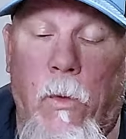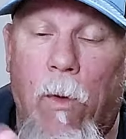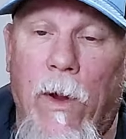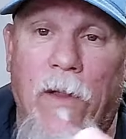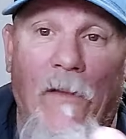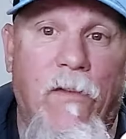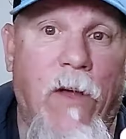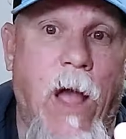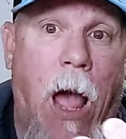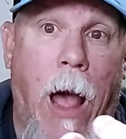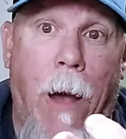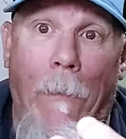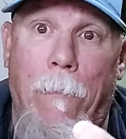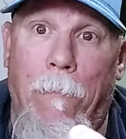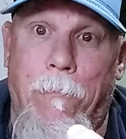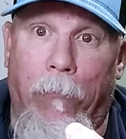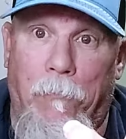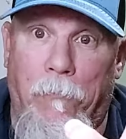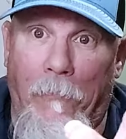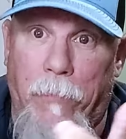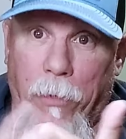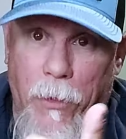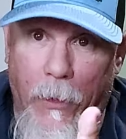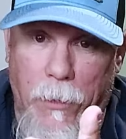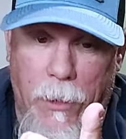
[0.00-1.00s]
We've got,
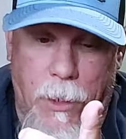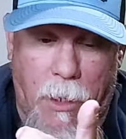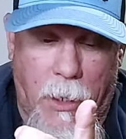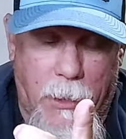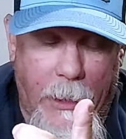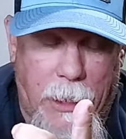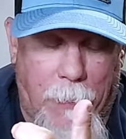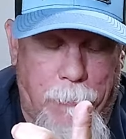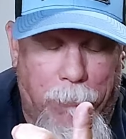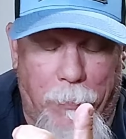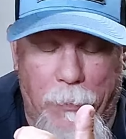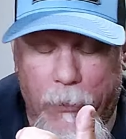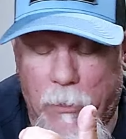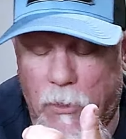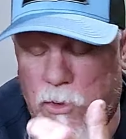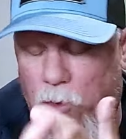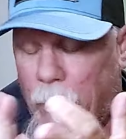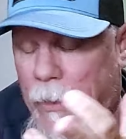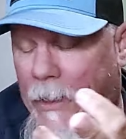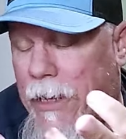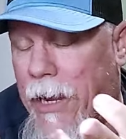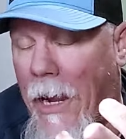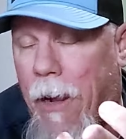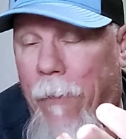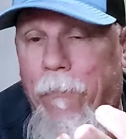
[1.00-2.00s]

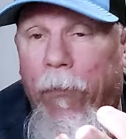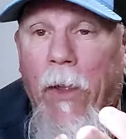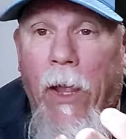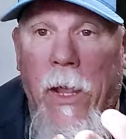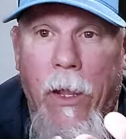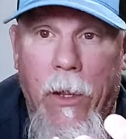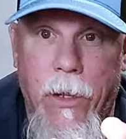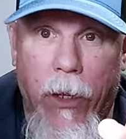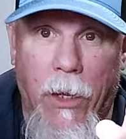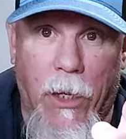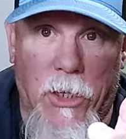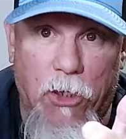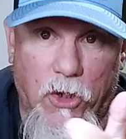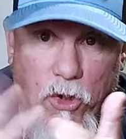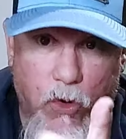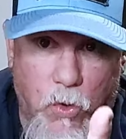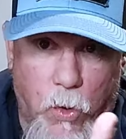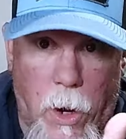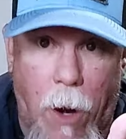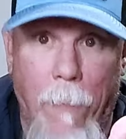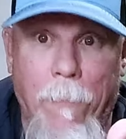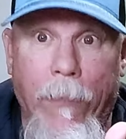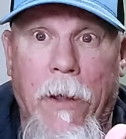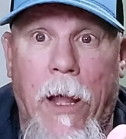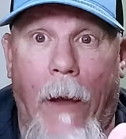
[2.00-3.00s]

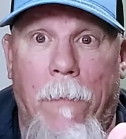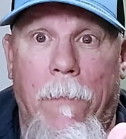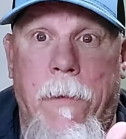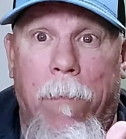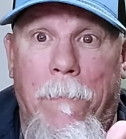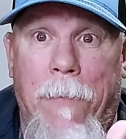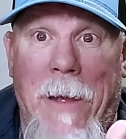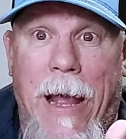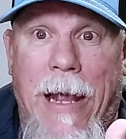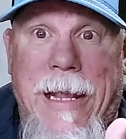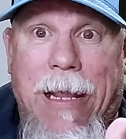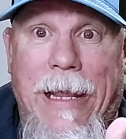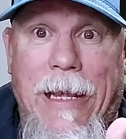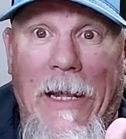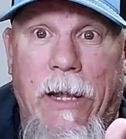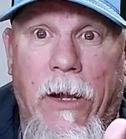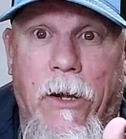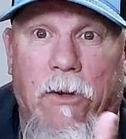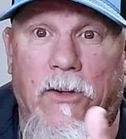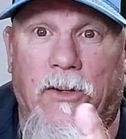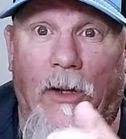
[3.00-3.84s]
drum coming back in here.